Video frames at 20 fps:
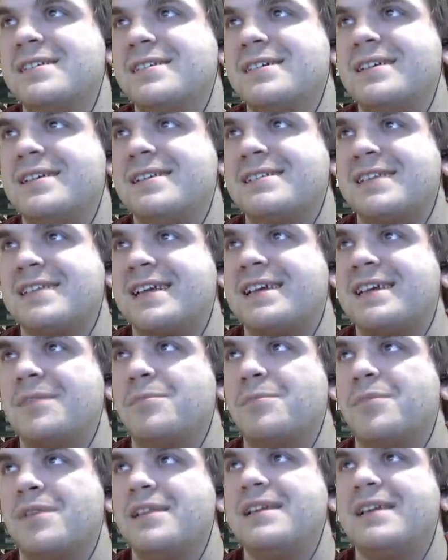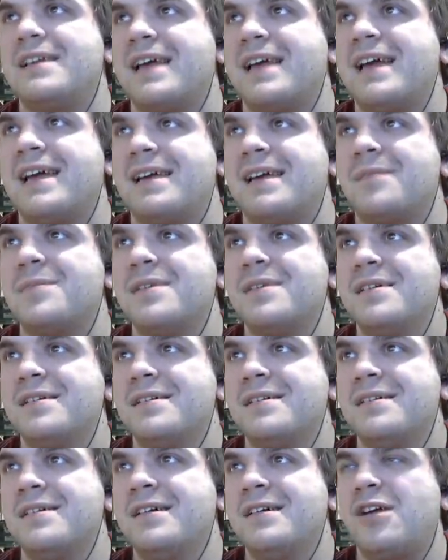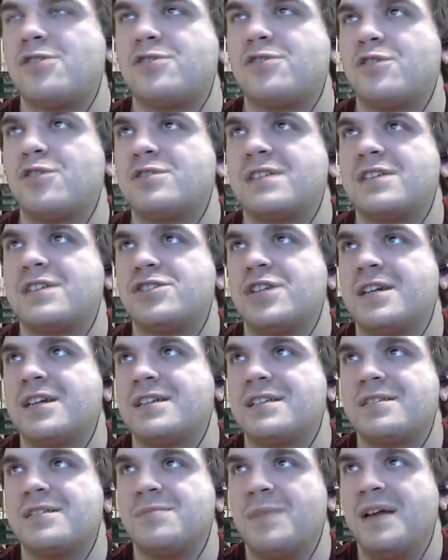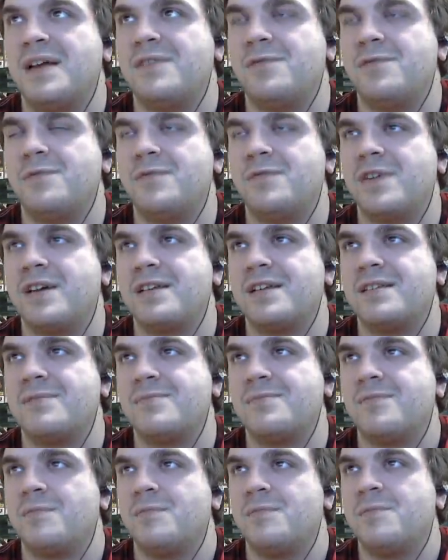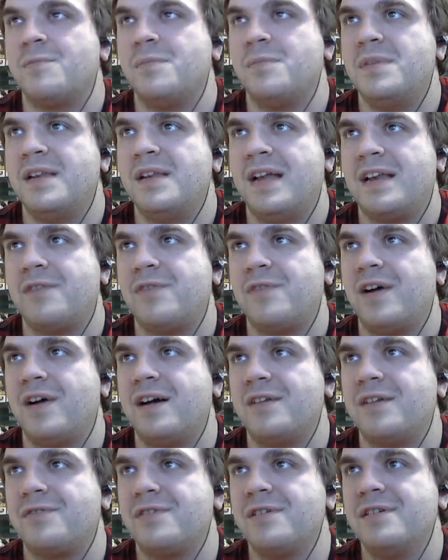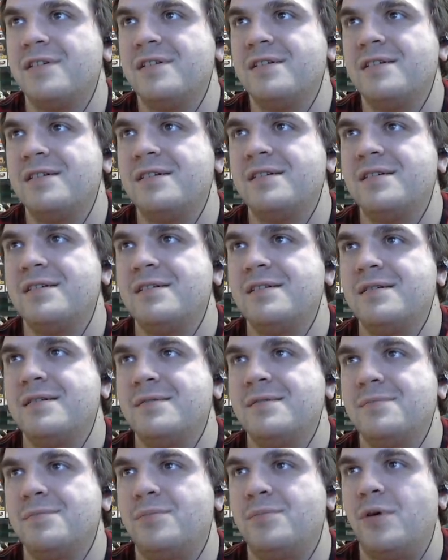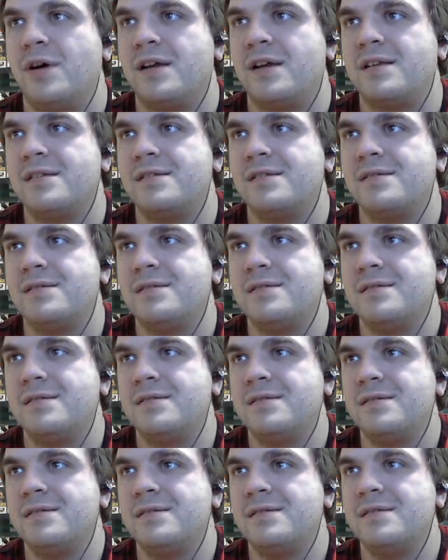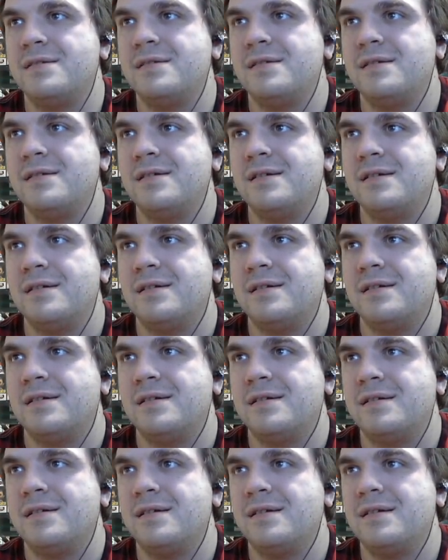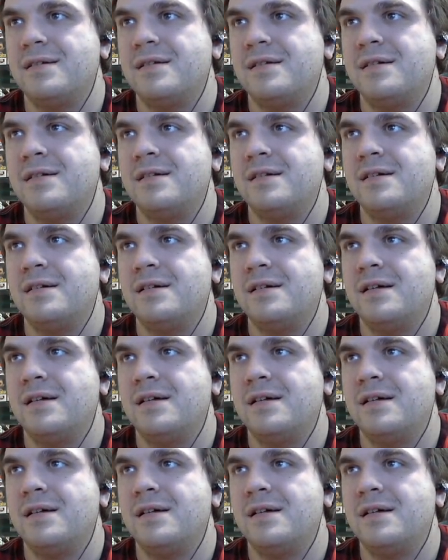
It is a complete game. It also looks like shit because it's made from fucking '95. But it doesn't look like shit. I think it looks pretty damn good.